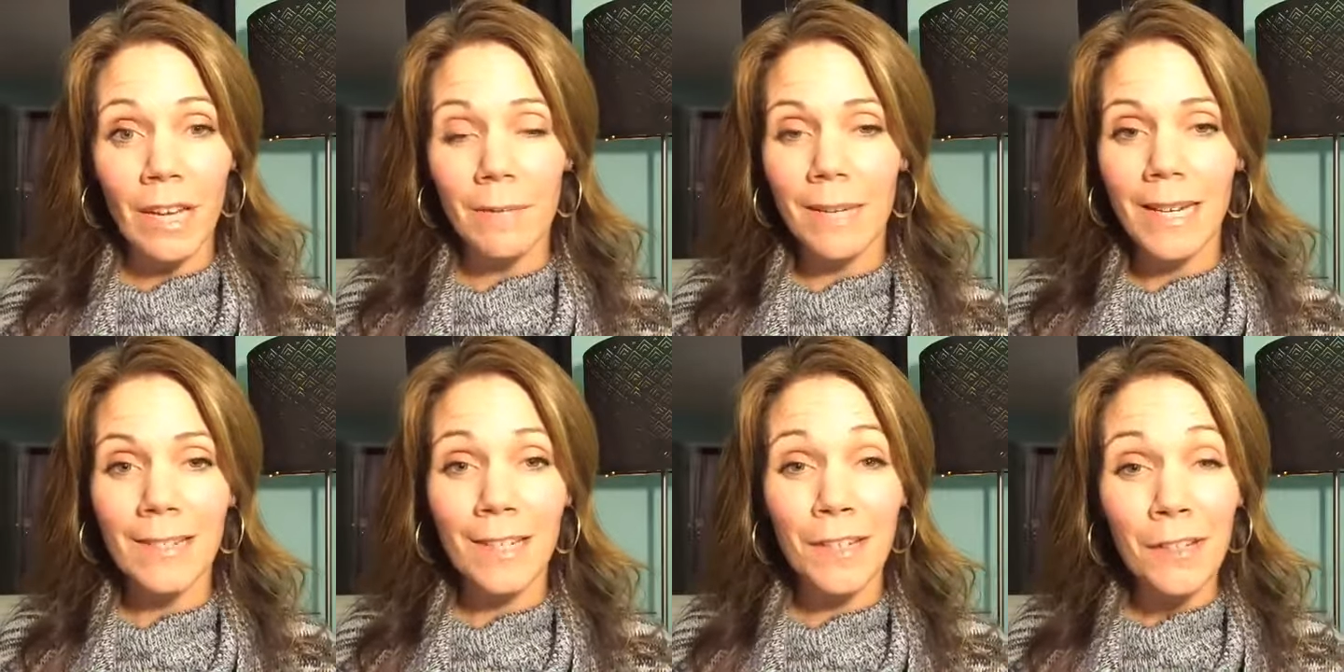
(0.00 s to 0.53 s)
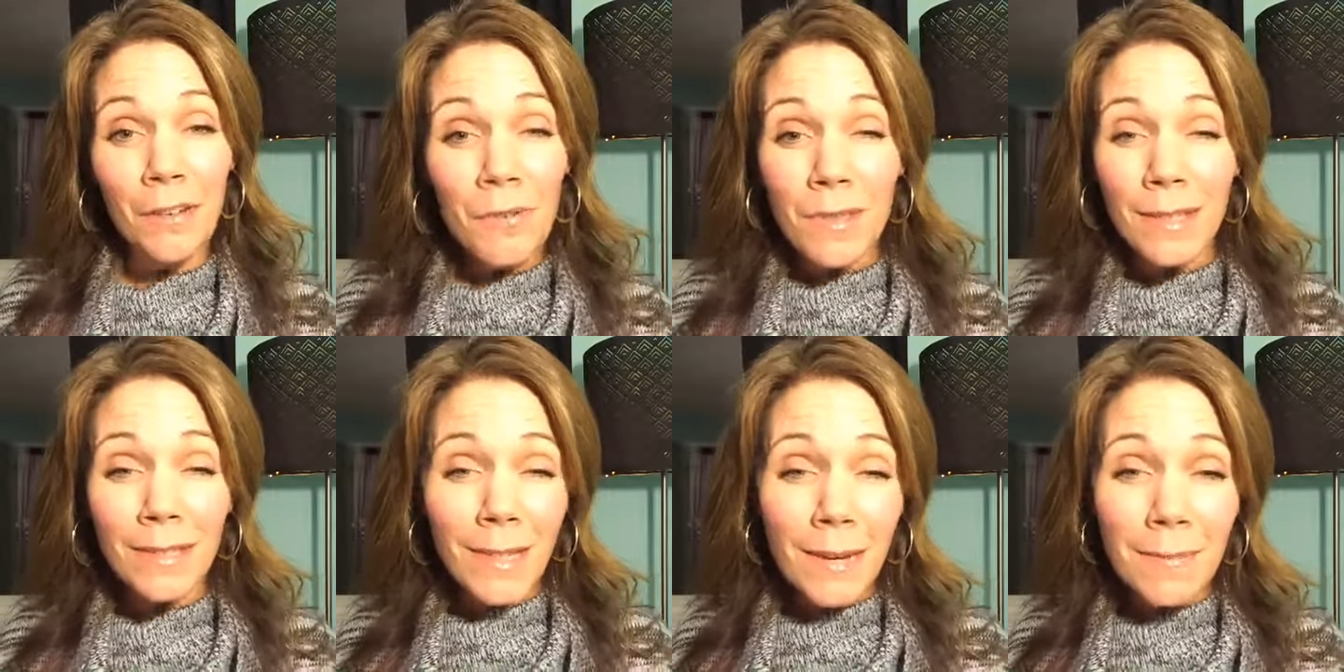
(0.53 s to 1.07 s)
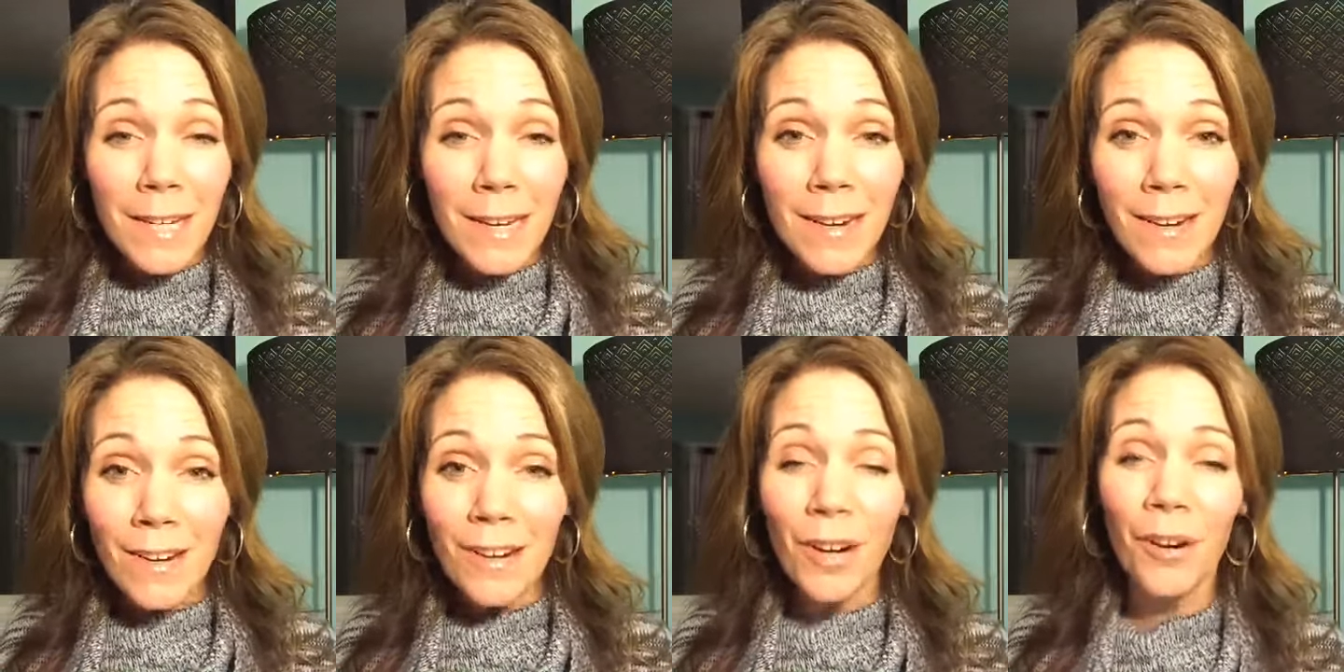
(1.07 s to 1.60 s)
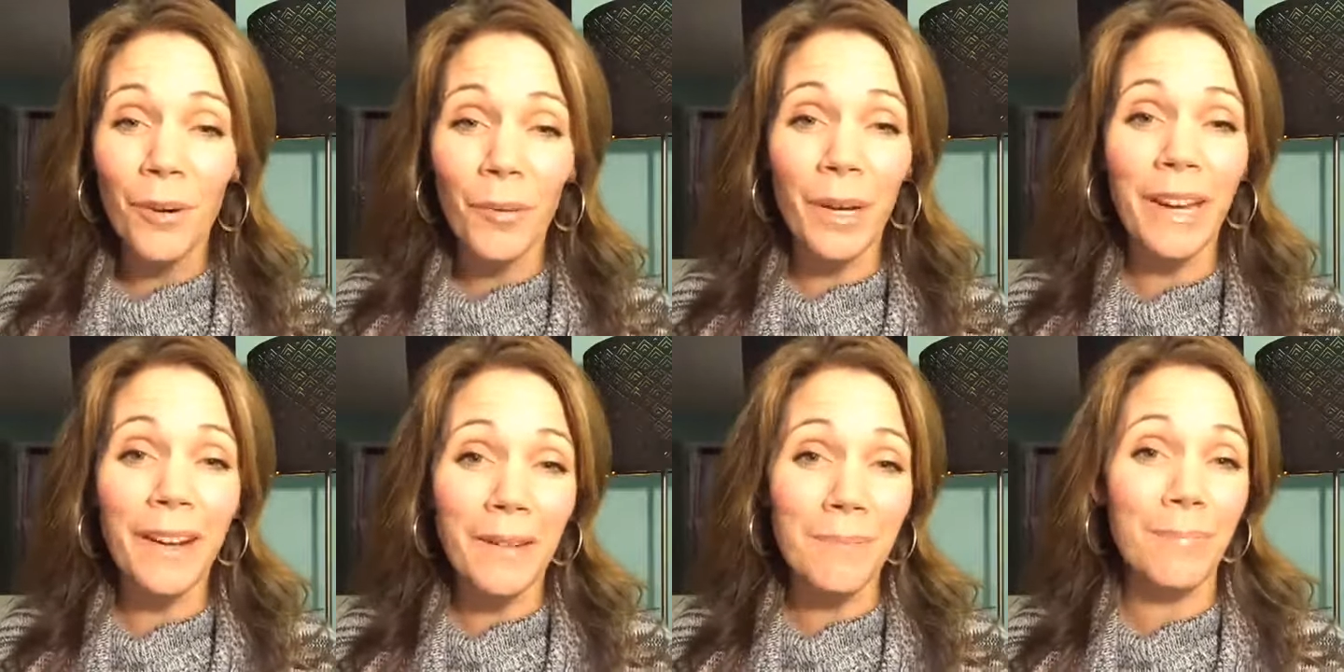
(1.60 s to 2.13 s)
because I know this time of year we
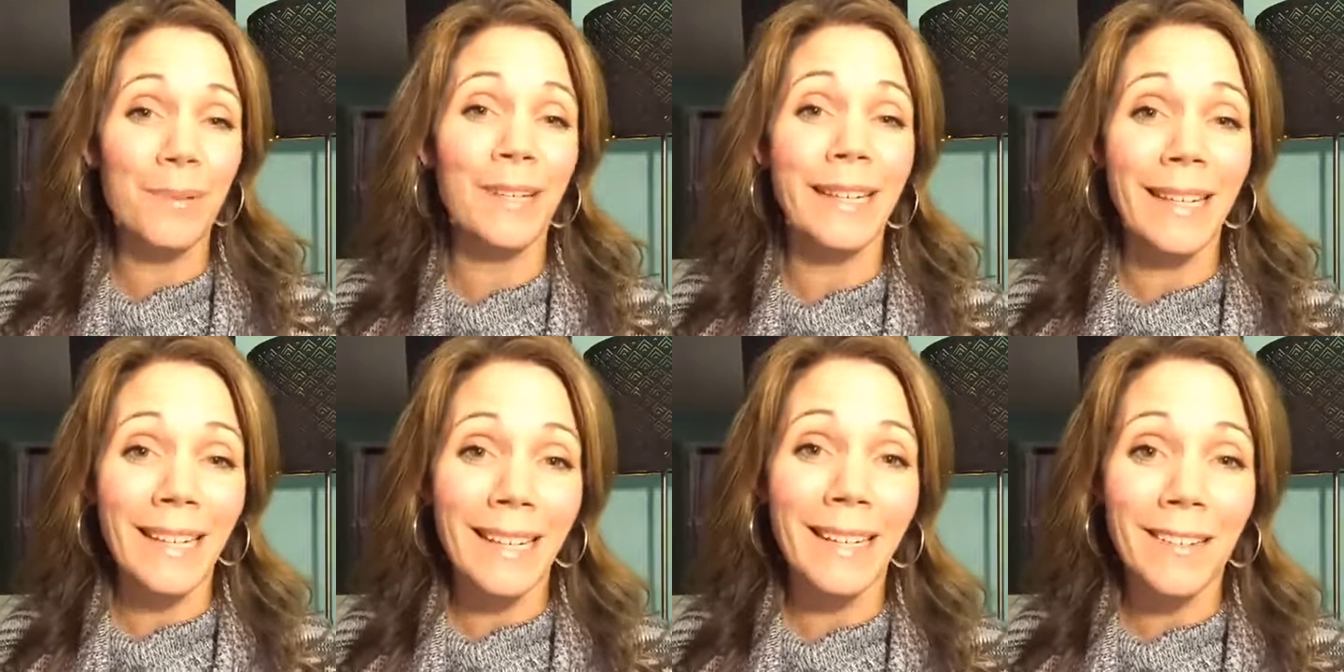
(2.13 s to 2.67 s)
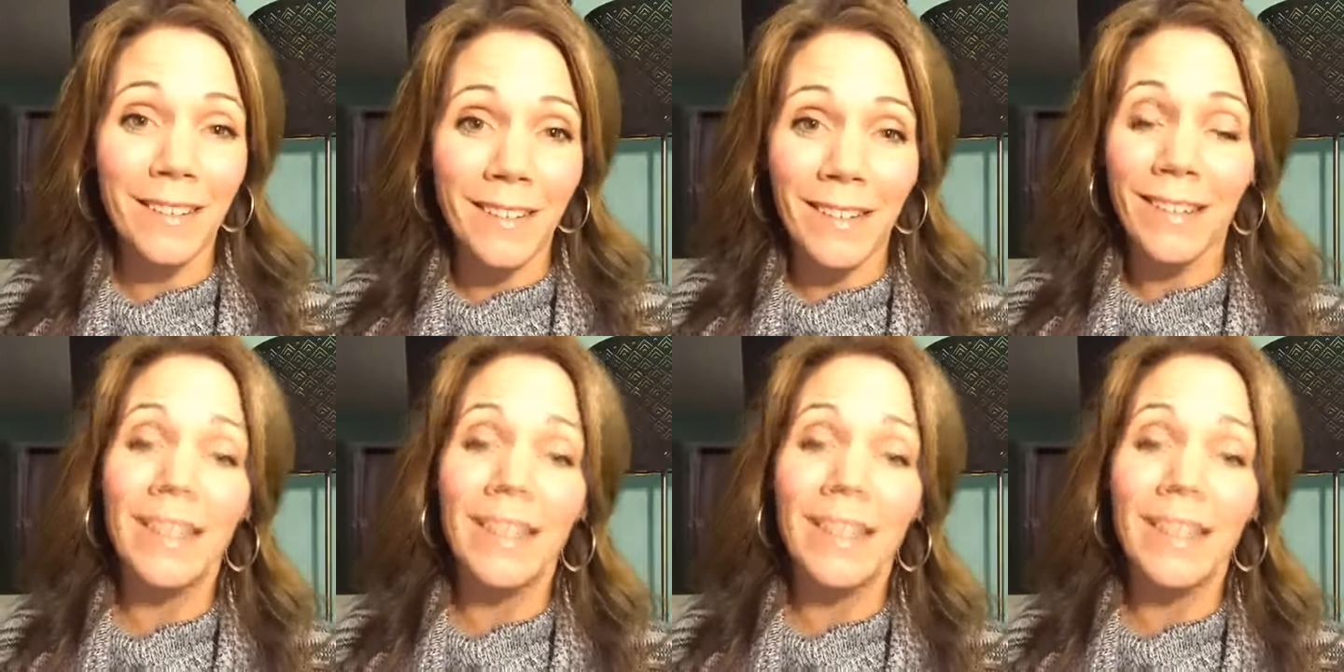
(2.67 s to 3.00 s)
are pretty eager